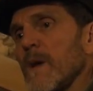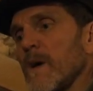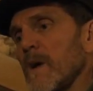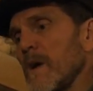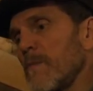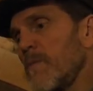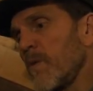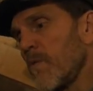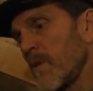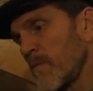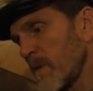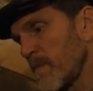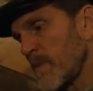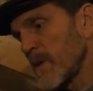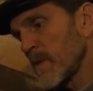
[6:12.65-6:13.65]
Uh, but when
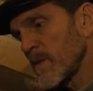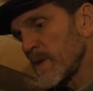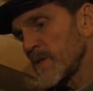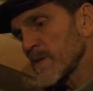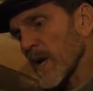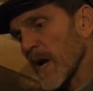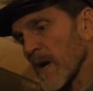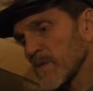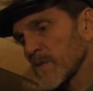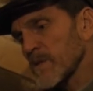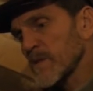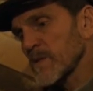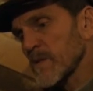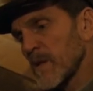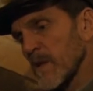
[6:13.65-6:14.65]
we build these
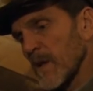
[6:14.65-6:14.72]
houses,